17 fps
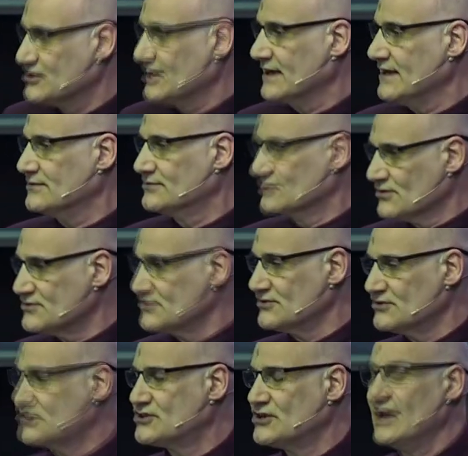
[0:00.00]
it doesn't
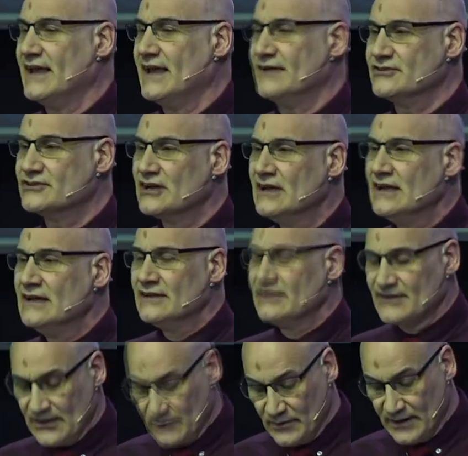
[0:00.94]
change,
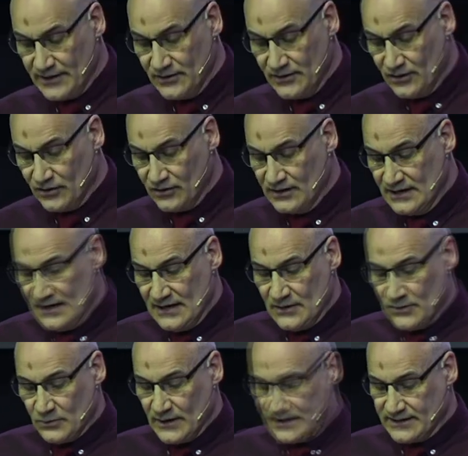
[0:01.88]
then we know
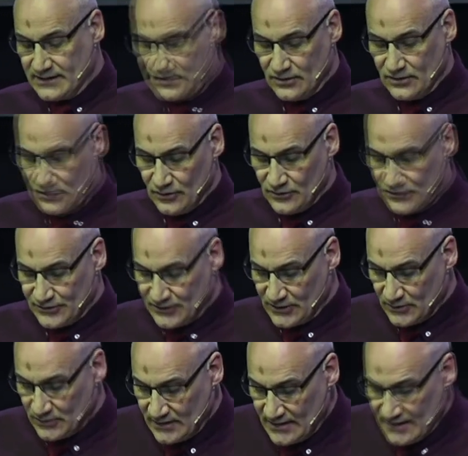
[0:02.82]
we can go
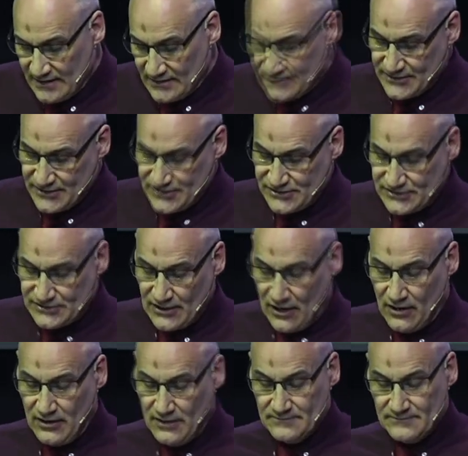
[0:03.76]
through the
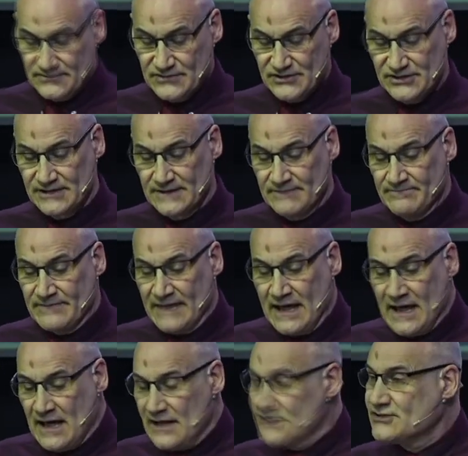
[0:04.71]
storms.
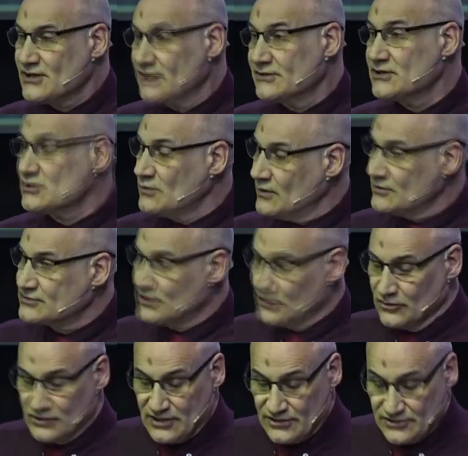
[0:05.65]
And so I just want to
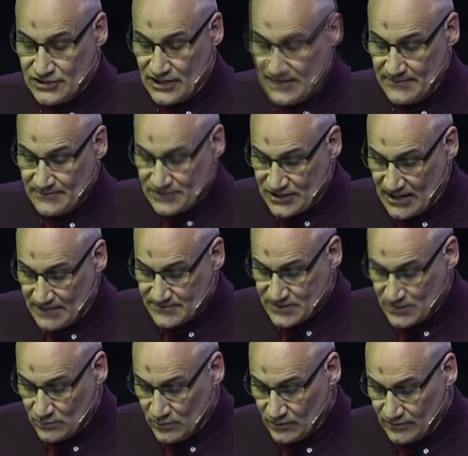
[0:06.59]
look at James chapter
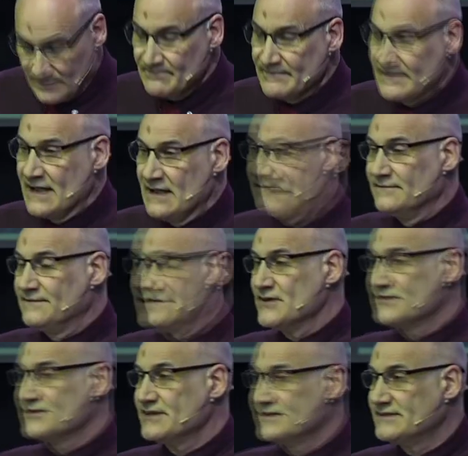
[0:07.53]
1
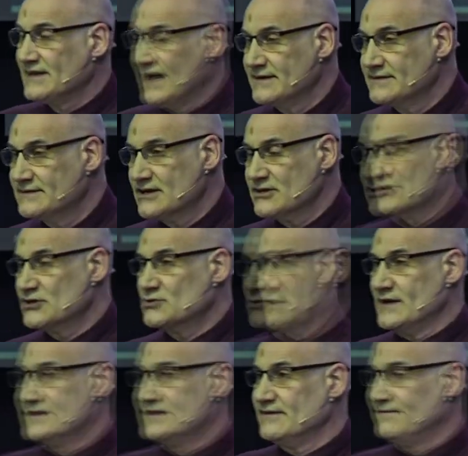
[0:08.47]
verses 19 to
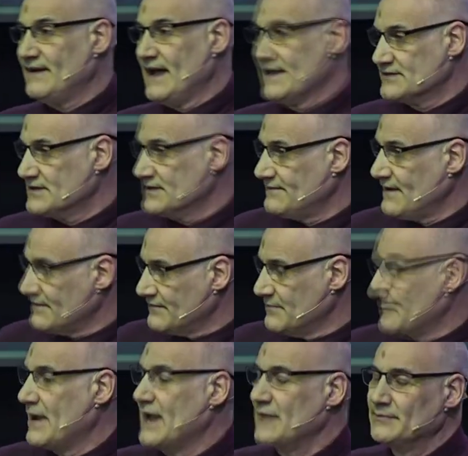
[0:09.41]
25. So if you have a
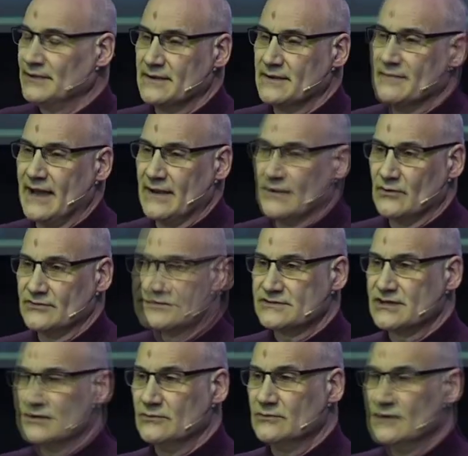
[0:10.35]
Bible, you might want
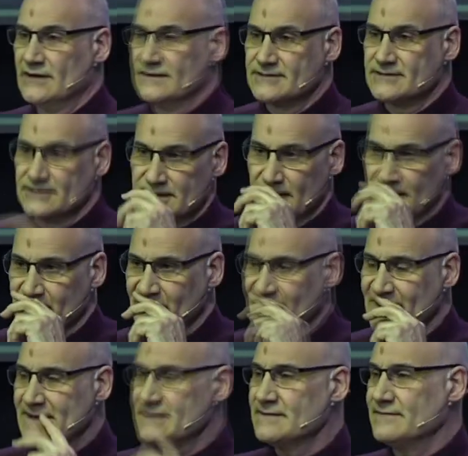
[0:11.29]
to, uh, to turn with
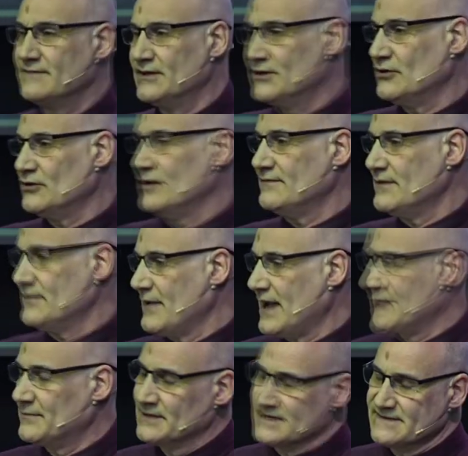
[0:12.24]
it. If you don't have a
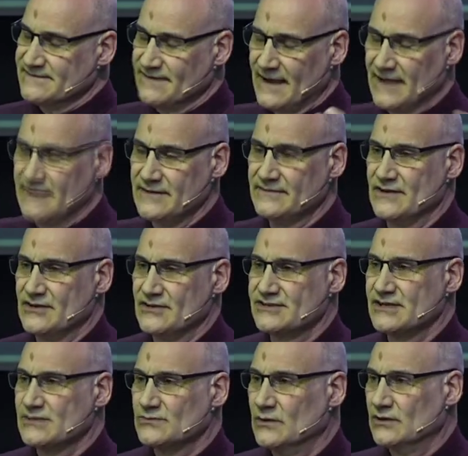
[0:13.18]
Bible, it's fine. The
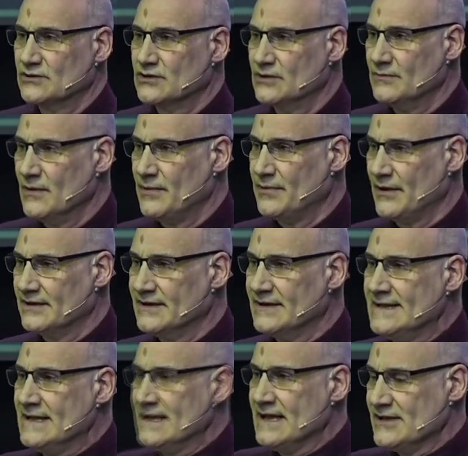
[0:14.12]
verses will come up on
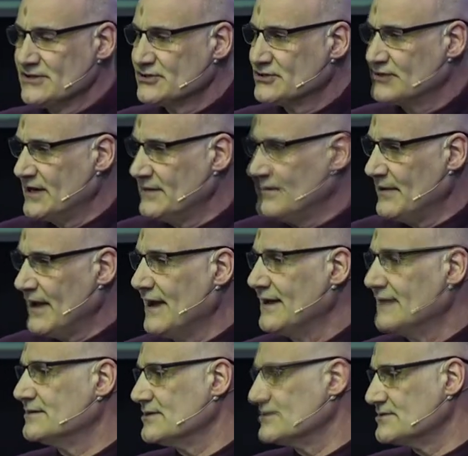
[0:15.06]
a screen
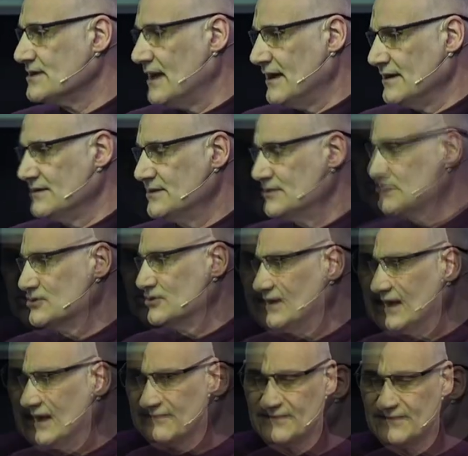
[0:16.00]
behind us, and you should
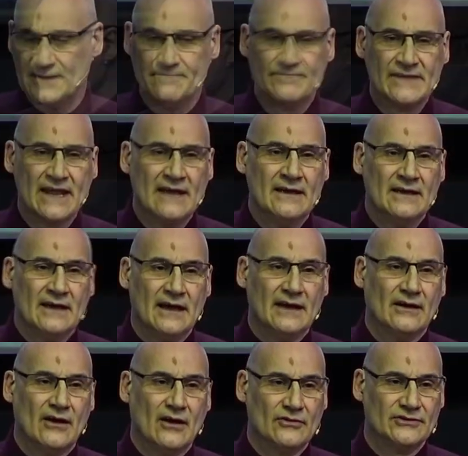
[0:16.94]
have them uh,
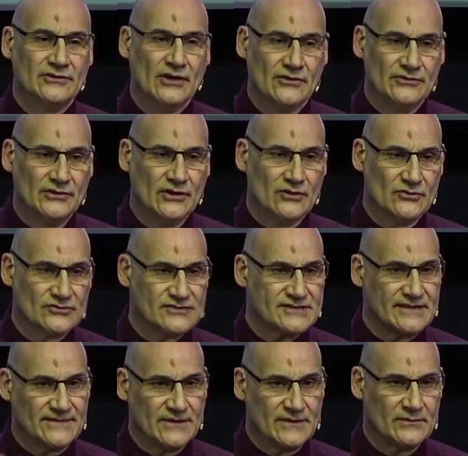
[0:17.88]
on your notes
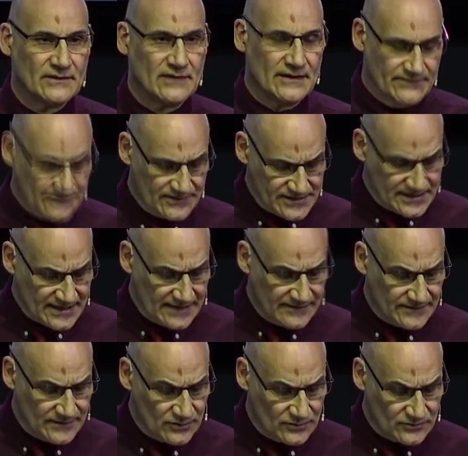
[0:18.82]
if you have received
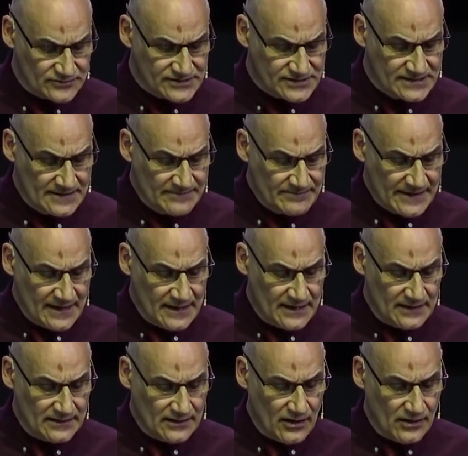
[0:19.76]
notes
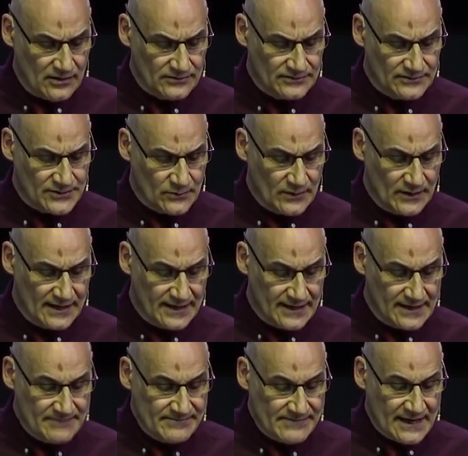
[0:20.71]
uh, on the way
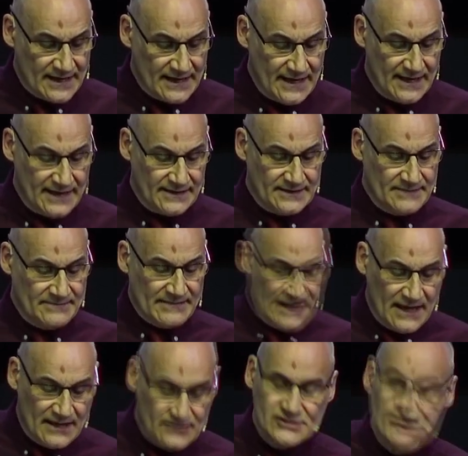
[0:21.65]
in.
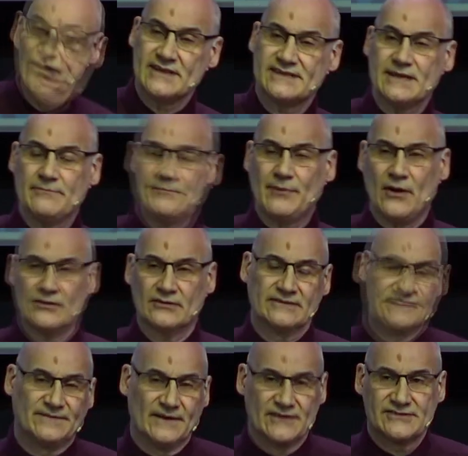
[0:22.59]
And so it's important
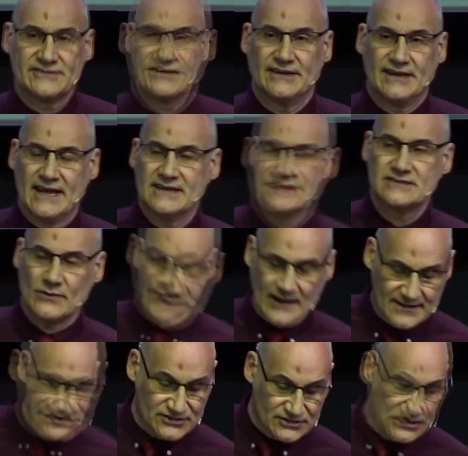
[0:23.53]
for us today to
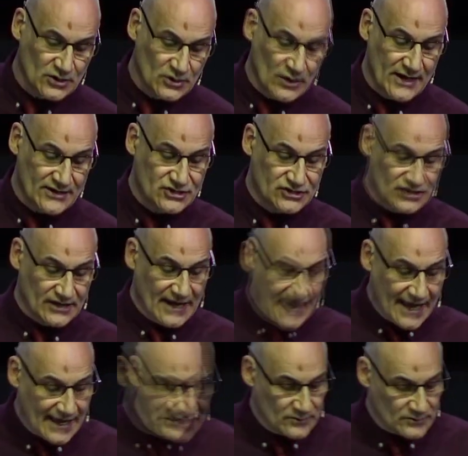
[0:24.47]
ask the question
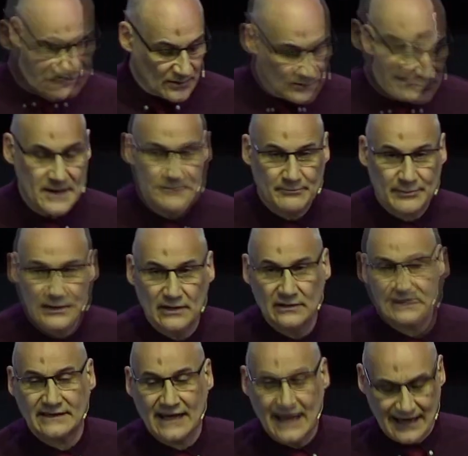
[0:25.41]
how can we
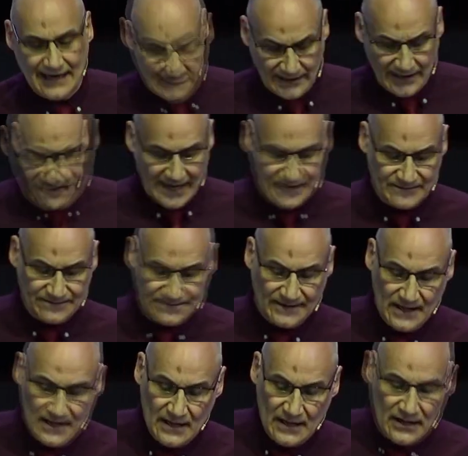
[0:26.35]
build our life
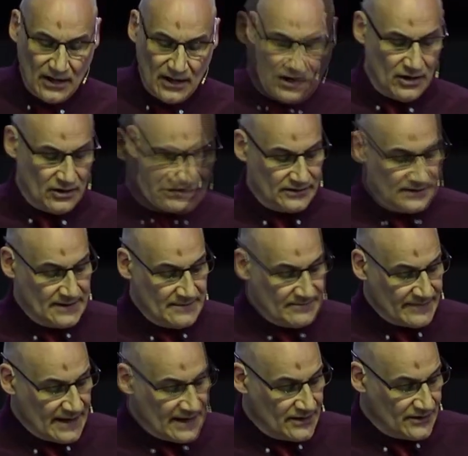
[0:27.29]
on
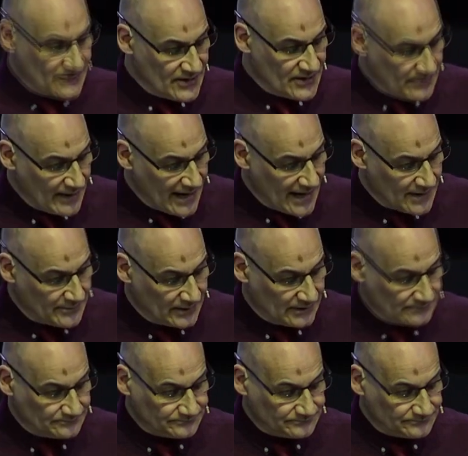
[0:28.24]
the Bible?